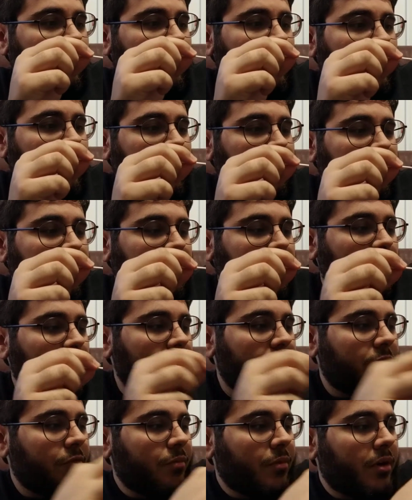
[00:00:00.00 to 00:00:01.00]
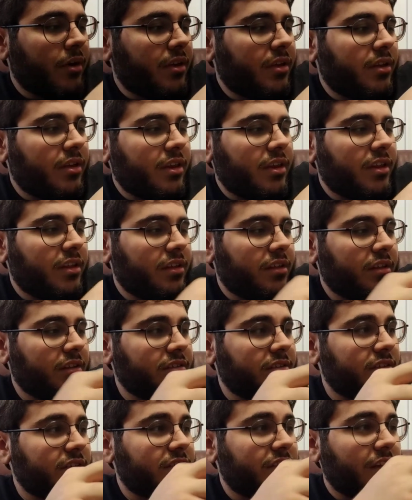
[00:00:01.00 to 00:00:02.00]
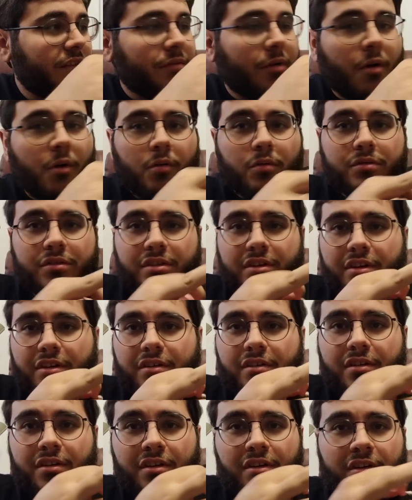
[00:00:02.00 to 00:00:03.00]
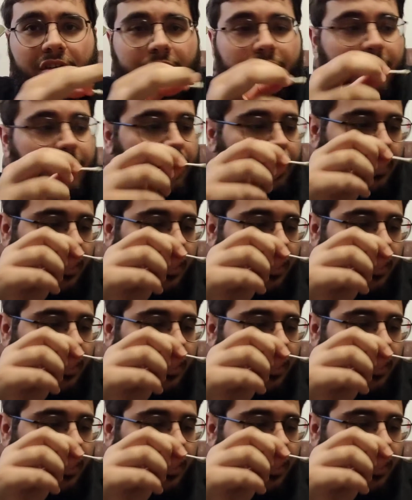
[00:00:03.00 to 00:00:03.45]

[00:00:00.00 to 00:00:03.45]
You got to be careful about getting, because these have holes in here where the